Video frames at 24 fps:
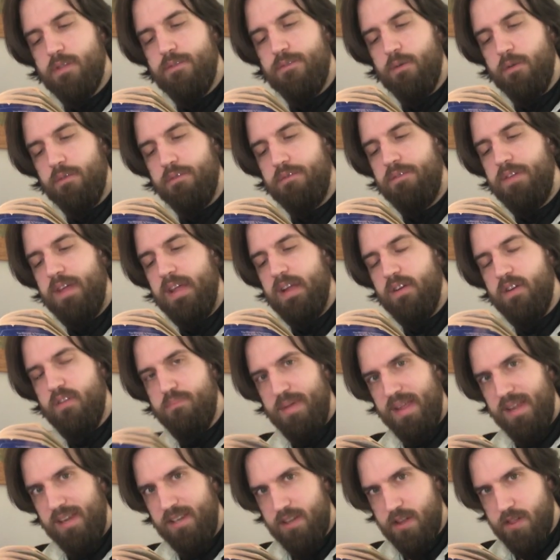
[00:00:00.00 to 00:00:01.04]
for fear of
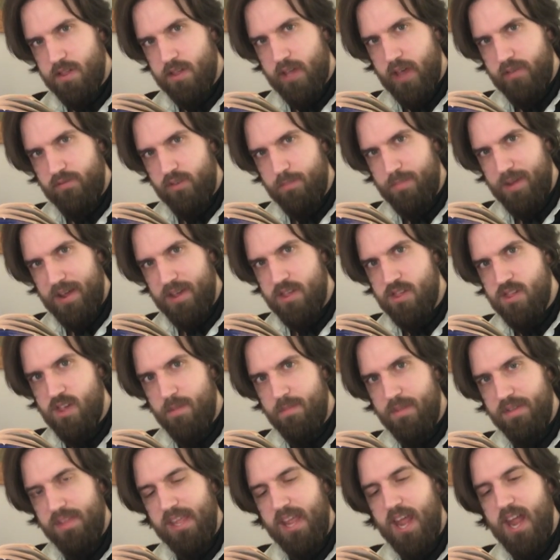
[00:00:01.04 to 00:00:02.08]
being discovered by
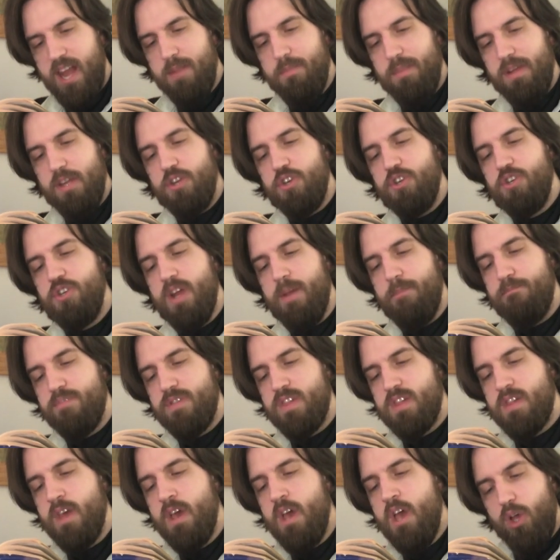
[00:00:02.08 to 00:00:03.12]
some of the enemy
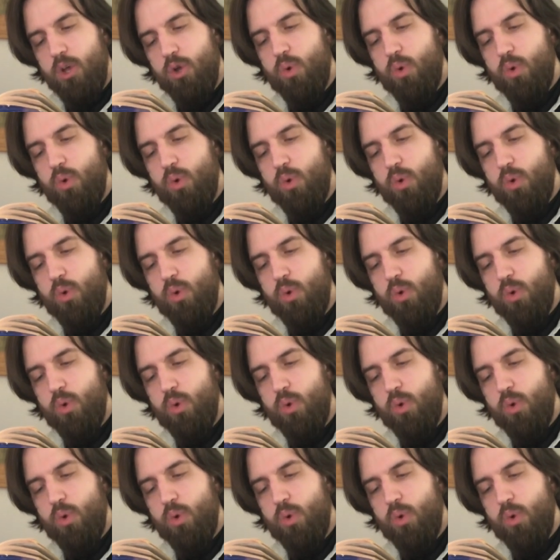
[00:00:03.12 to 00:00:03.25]
ships,